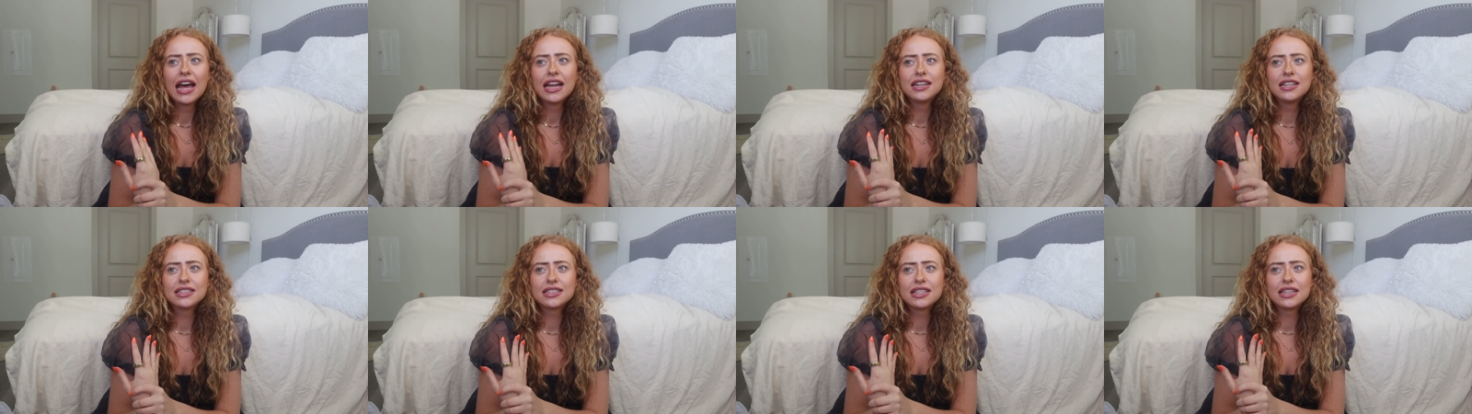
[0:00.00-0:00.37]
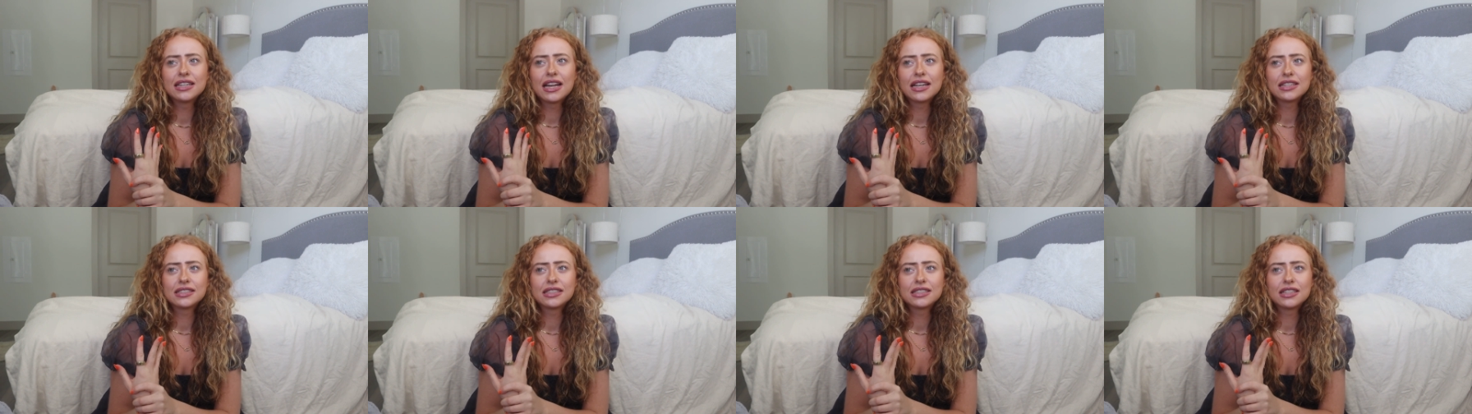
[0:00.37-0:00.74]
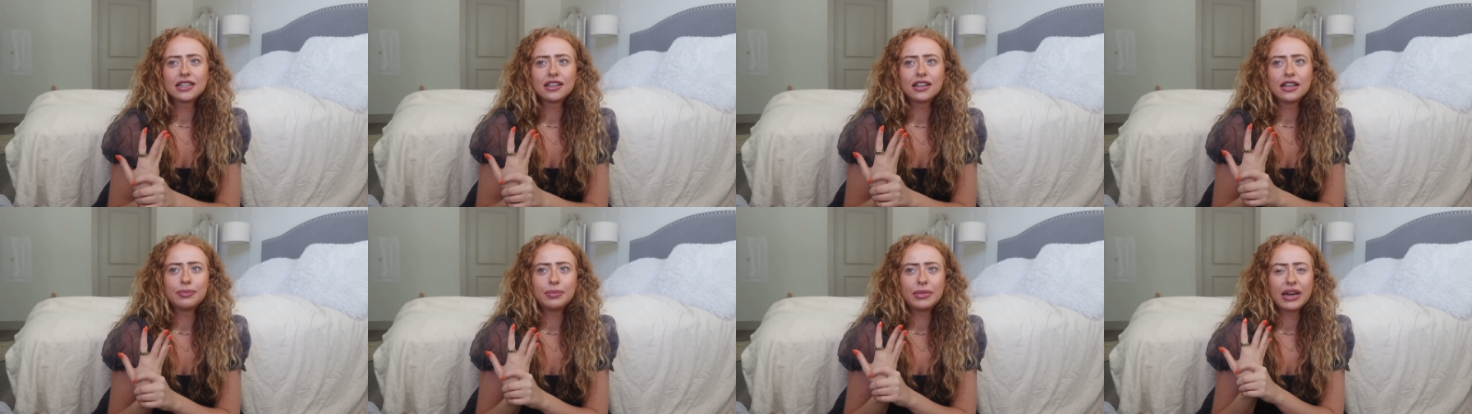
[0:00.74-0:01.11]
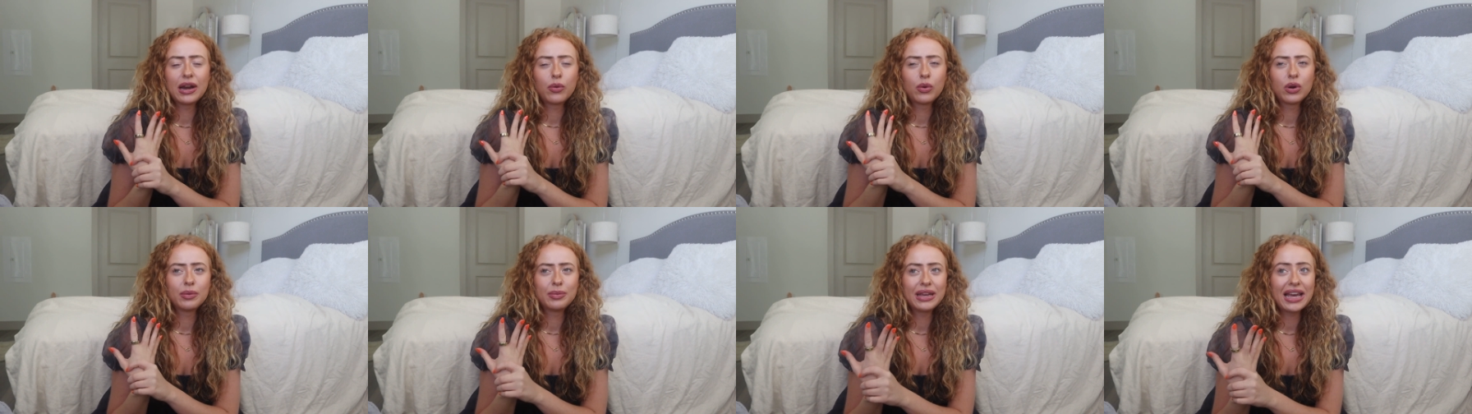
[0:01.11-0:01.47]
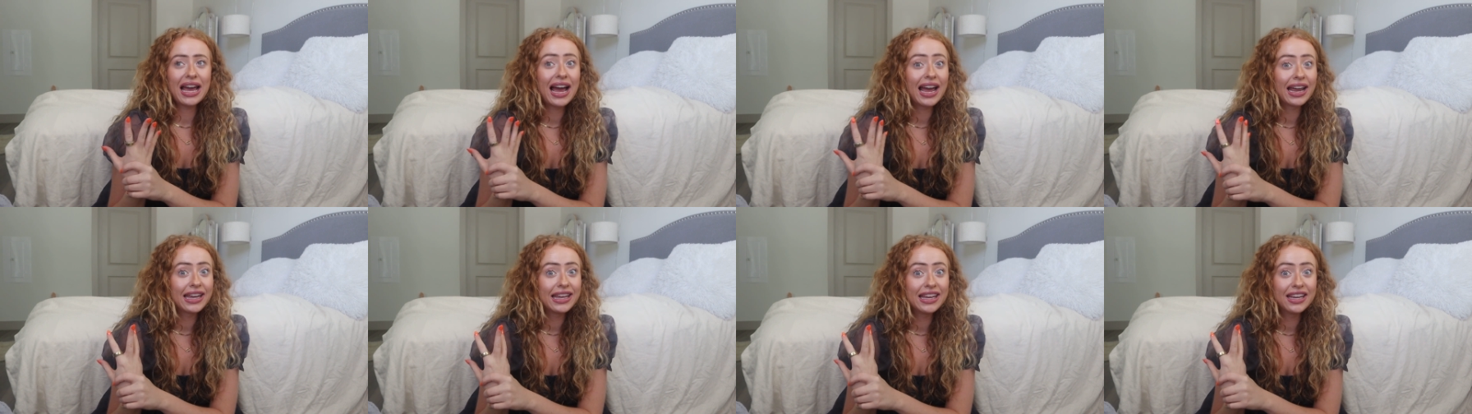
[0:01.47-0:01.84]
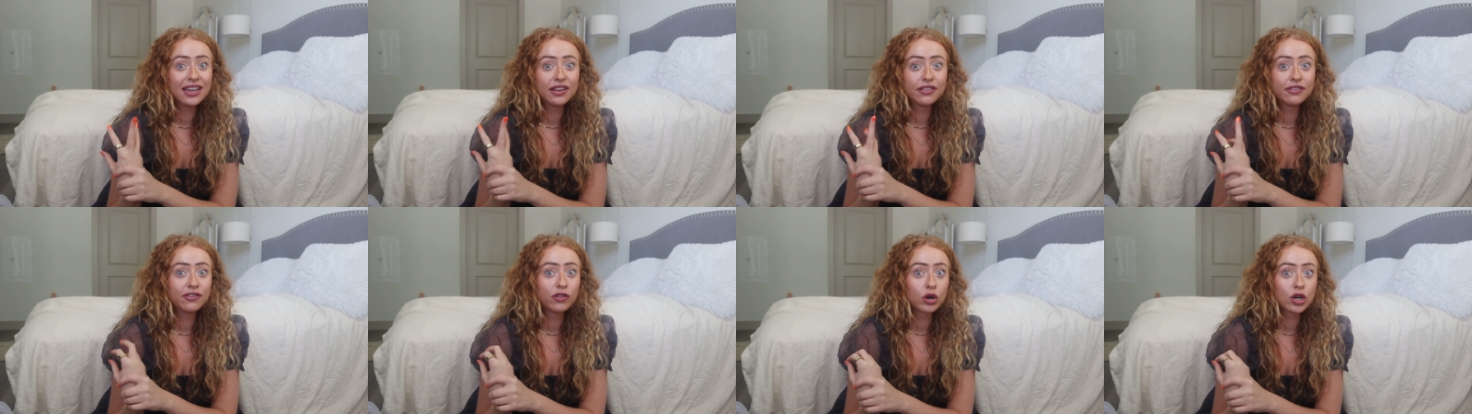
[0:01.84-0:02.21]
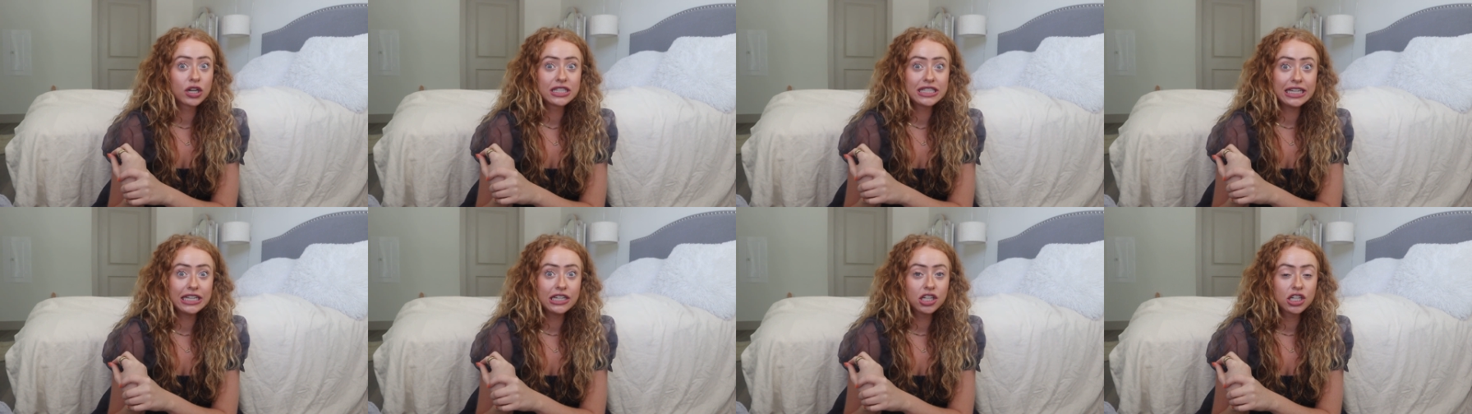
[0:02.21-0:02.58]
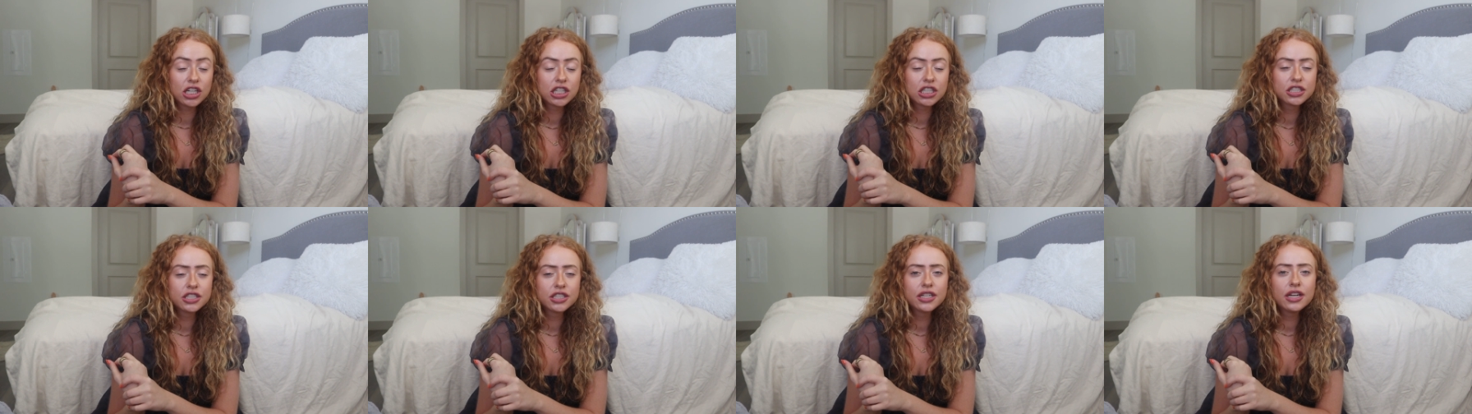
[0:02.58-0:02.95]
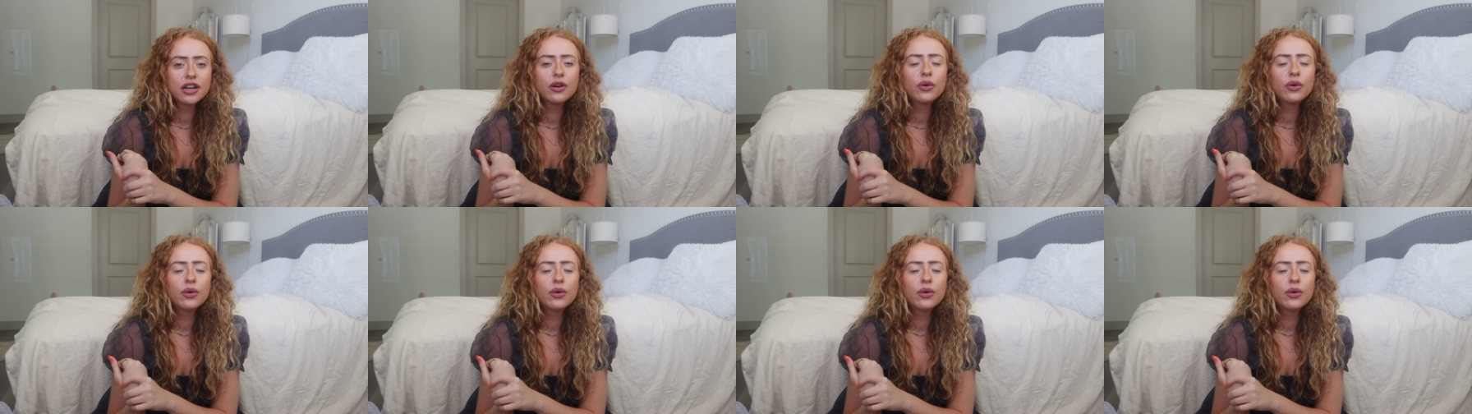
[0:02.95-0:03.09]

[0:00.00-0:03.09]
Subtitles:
doesn't necessarily mean I want to be hiking 14ers.